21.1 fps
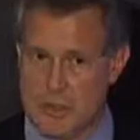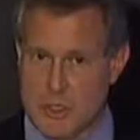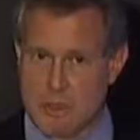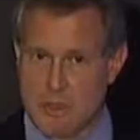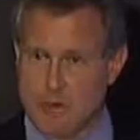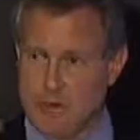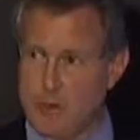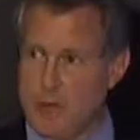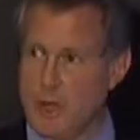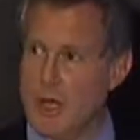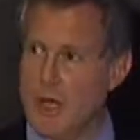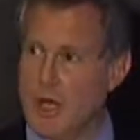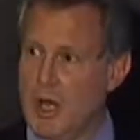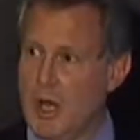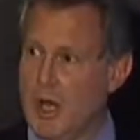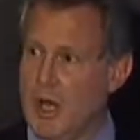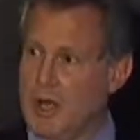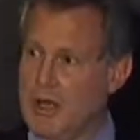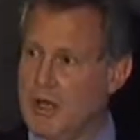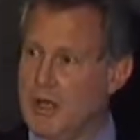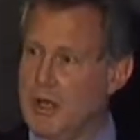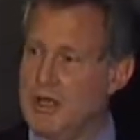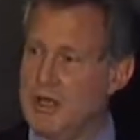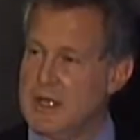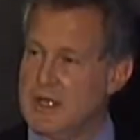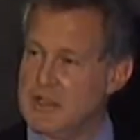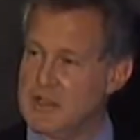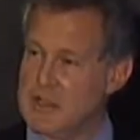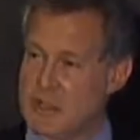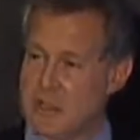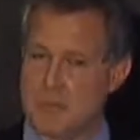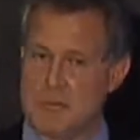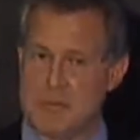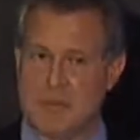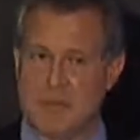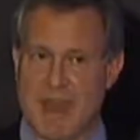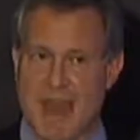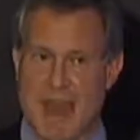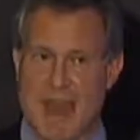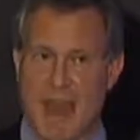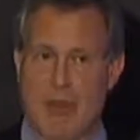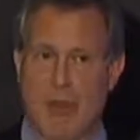to draw on in terms
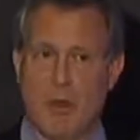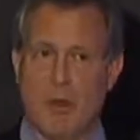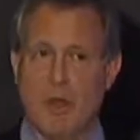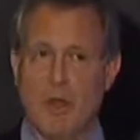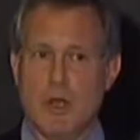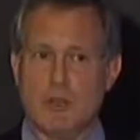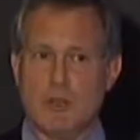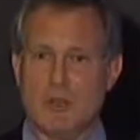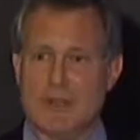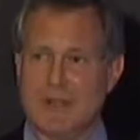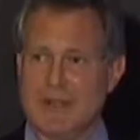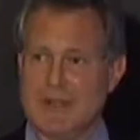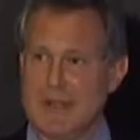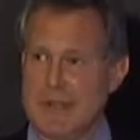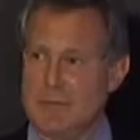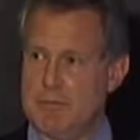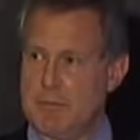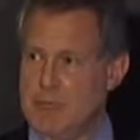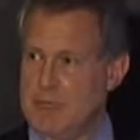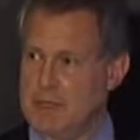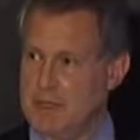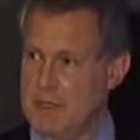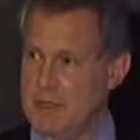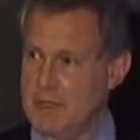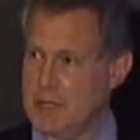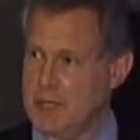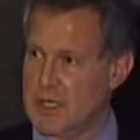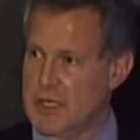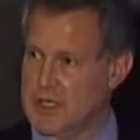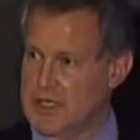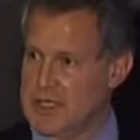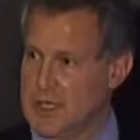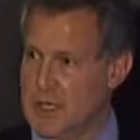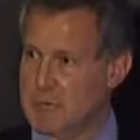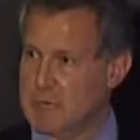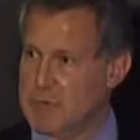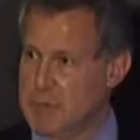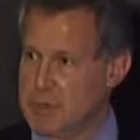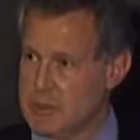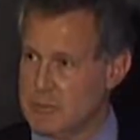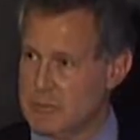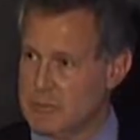of how to limit
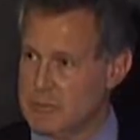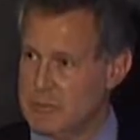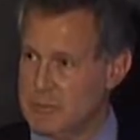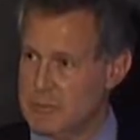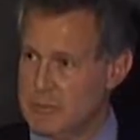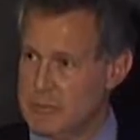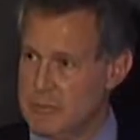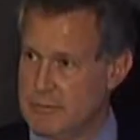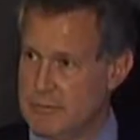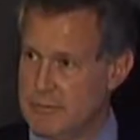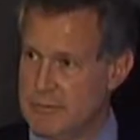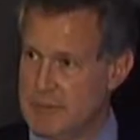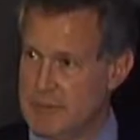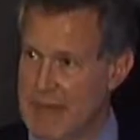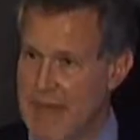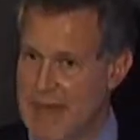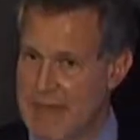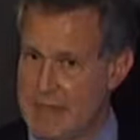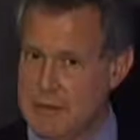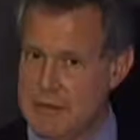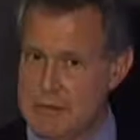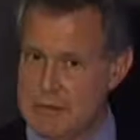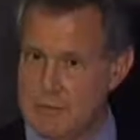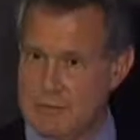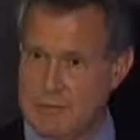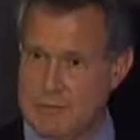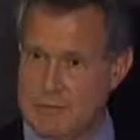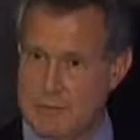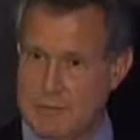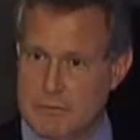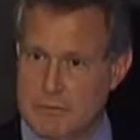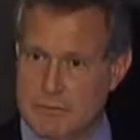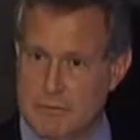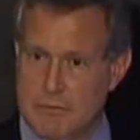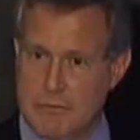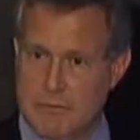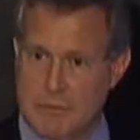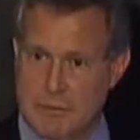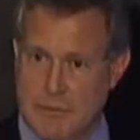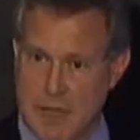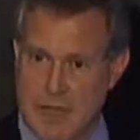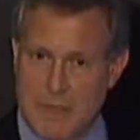consumption. Got it?
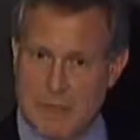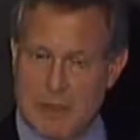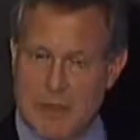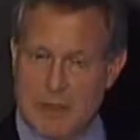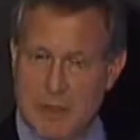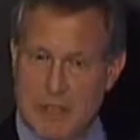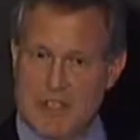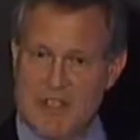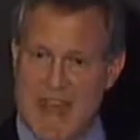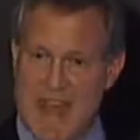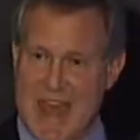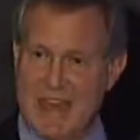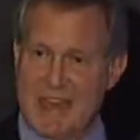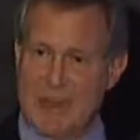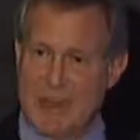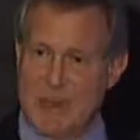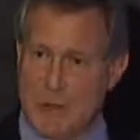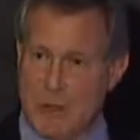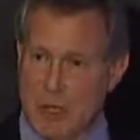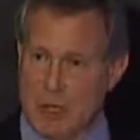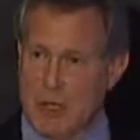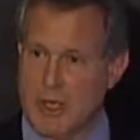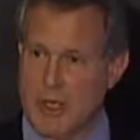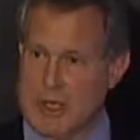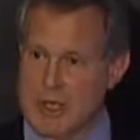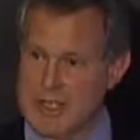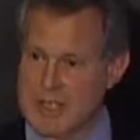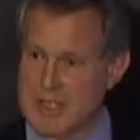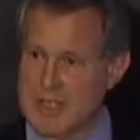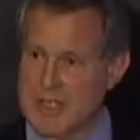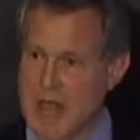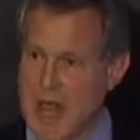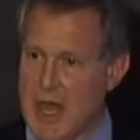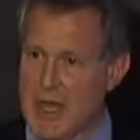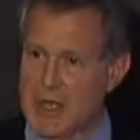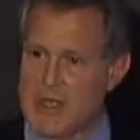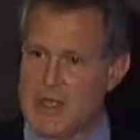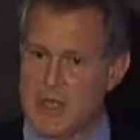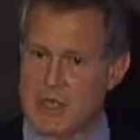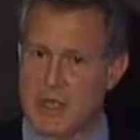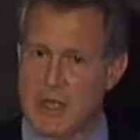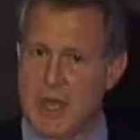Okay? Because ethanol is a
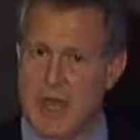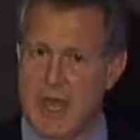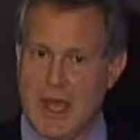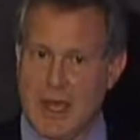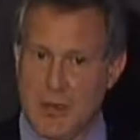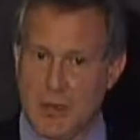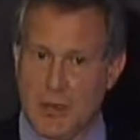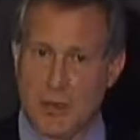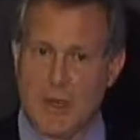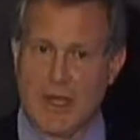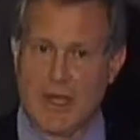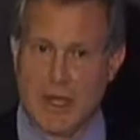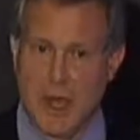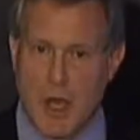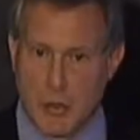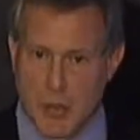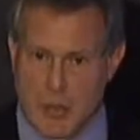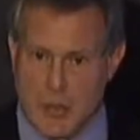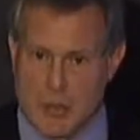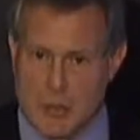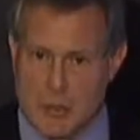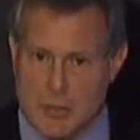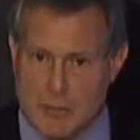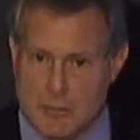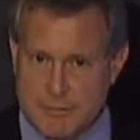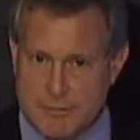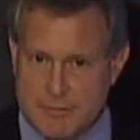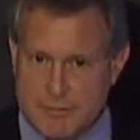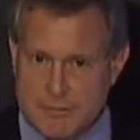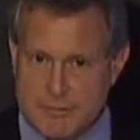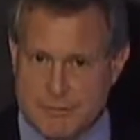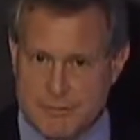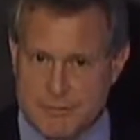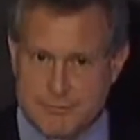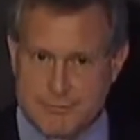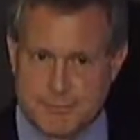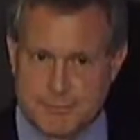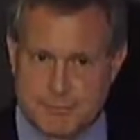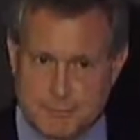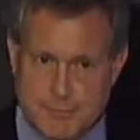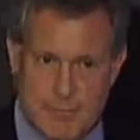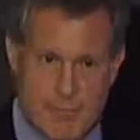toxin and we know it.
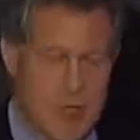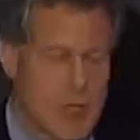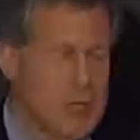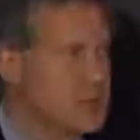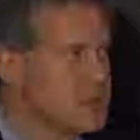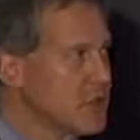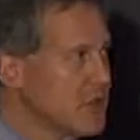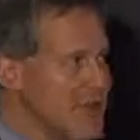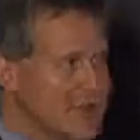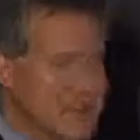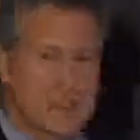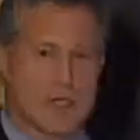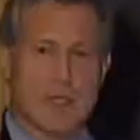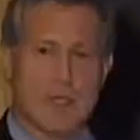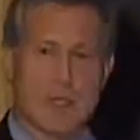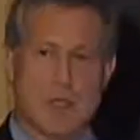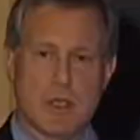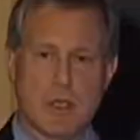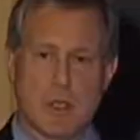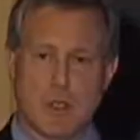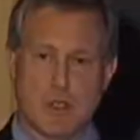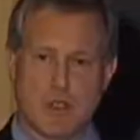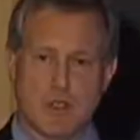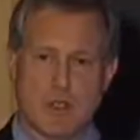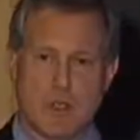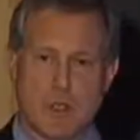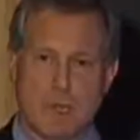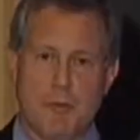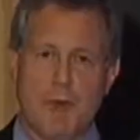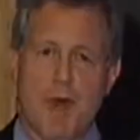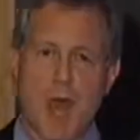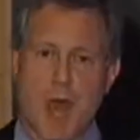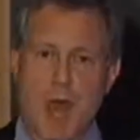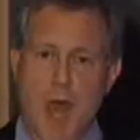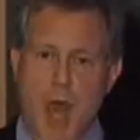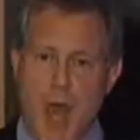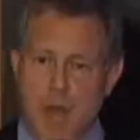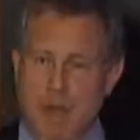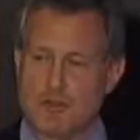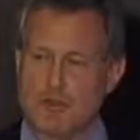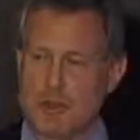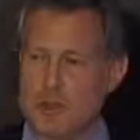So let's consume
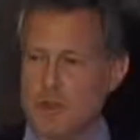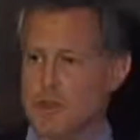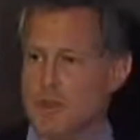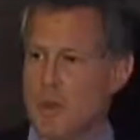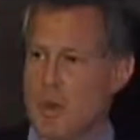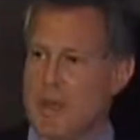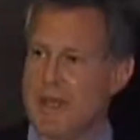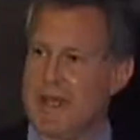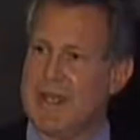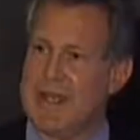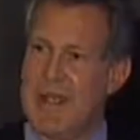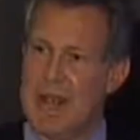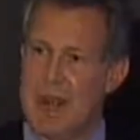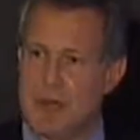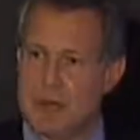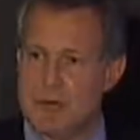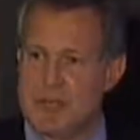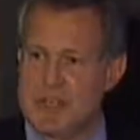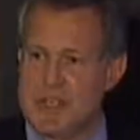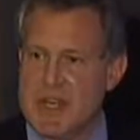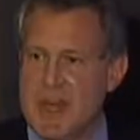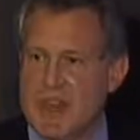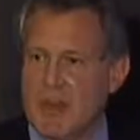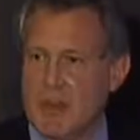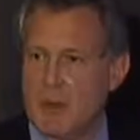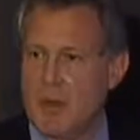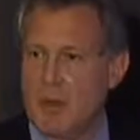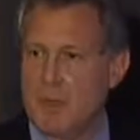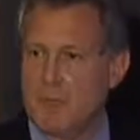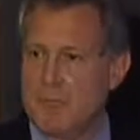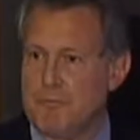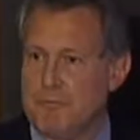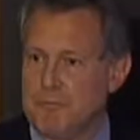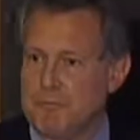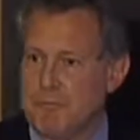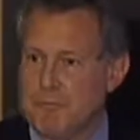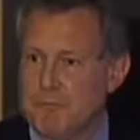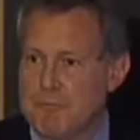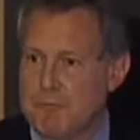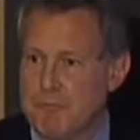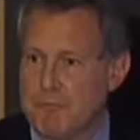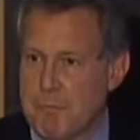120 calories in ethanol.
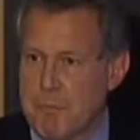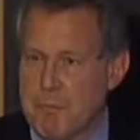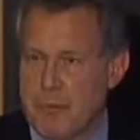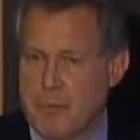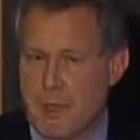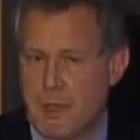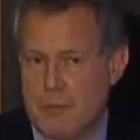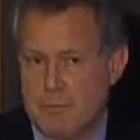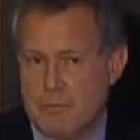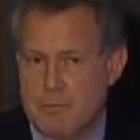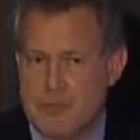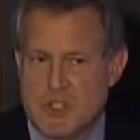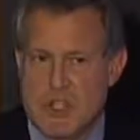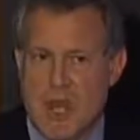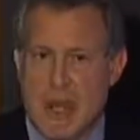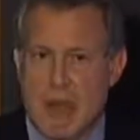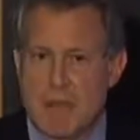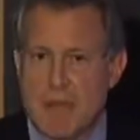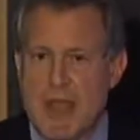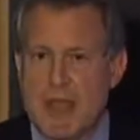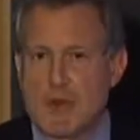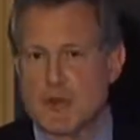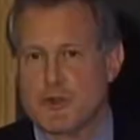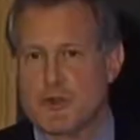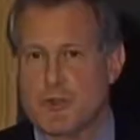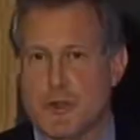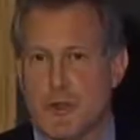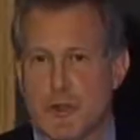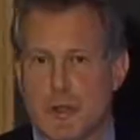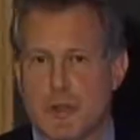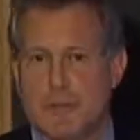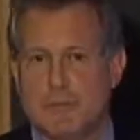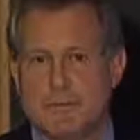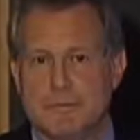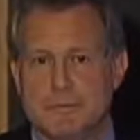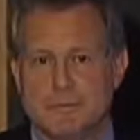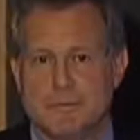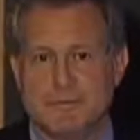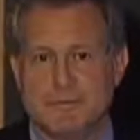Shot of Maker's Mark.